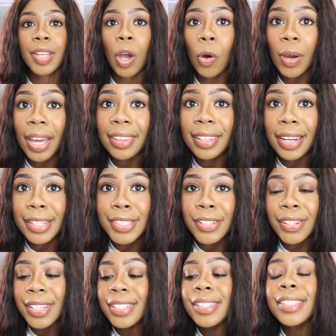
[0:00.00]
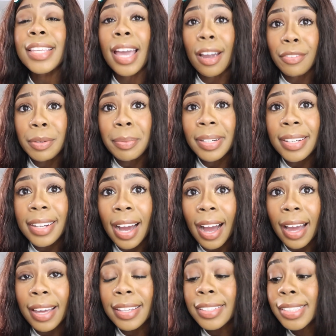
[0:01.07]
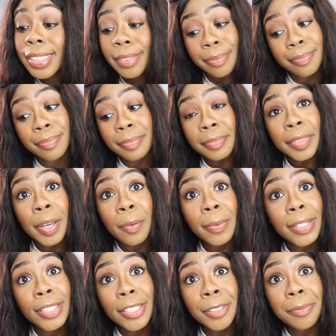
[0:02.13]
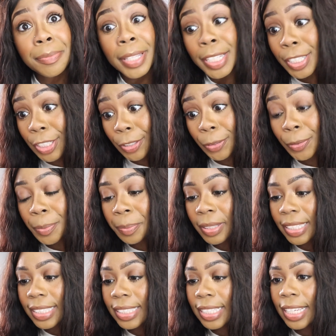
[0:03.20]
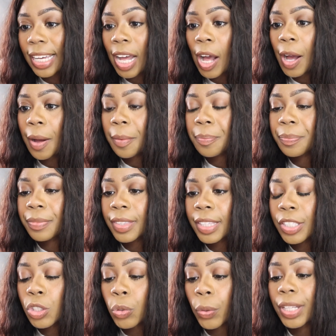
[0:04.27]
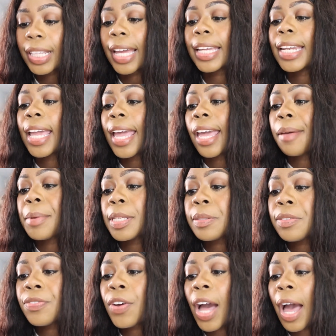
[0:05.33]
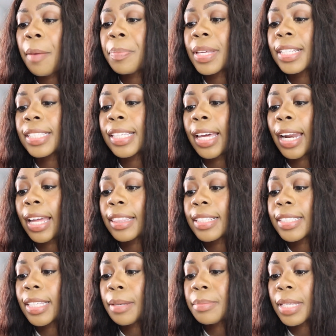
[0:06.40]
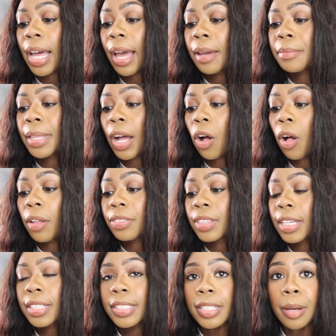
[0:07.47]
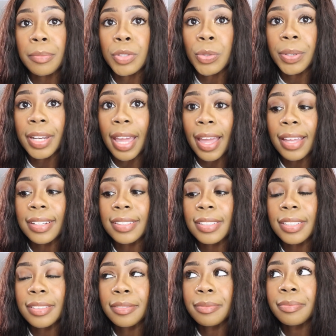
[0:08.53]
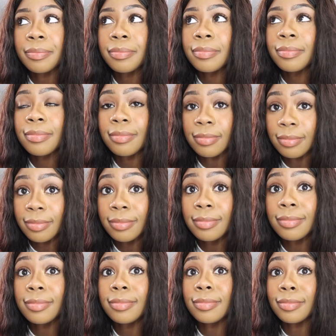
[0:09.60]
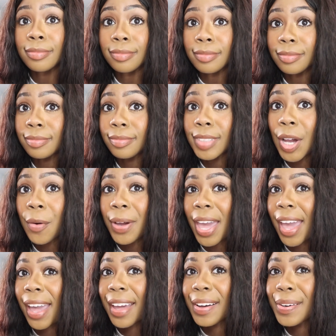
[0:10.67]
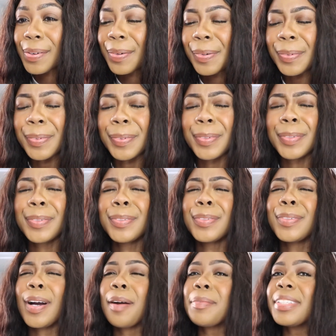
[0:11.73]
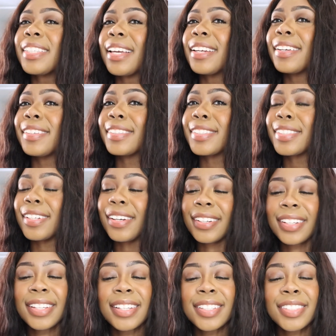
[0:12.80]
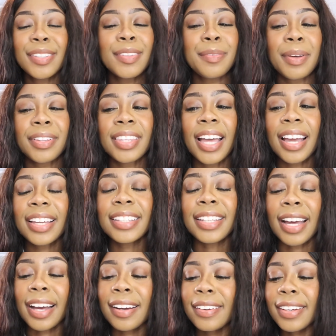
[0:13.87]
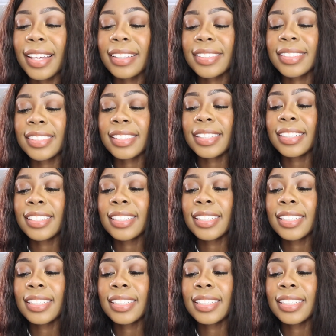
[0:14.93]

Okay, the next song is Everybody Dies which they do but let's see um storyline it makes me feel happy and sad at the same time that all things come to an end hmm okay ooh ooh i'm excited to hear this song something about that yeah okay let's see